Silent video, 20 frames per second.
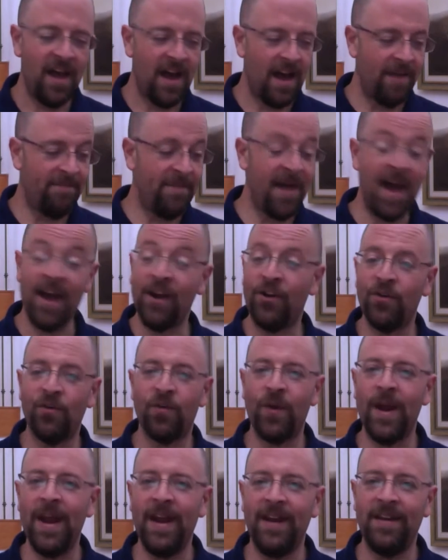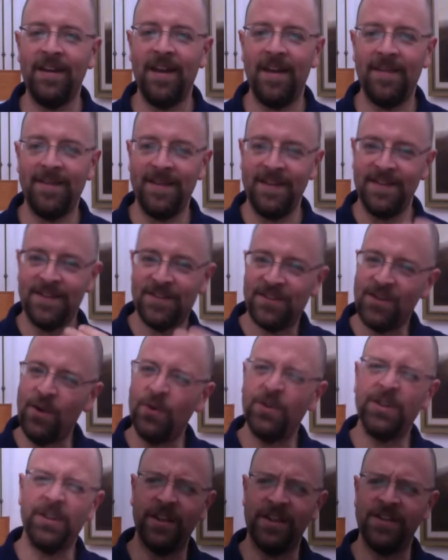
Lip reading: I'm not great at these social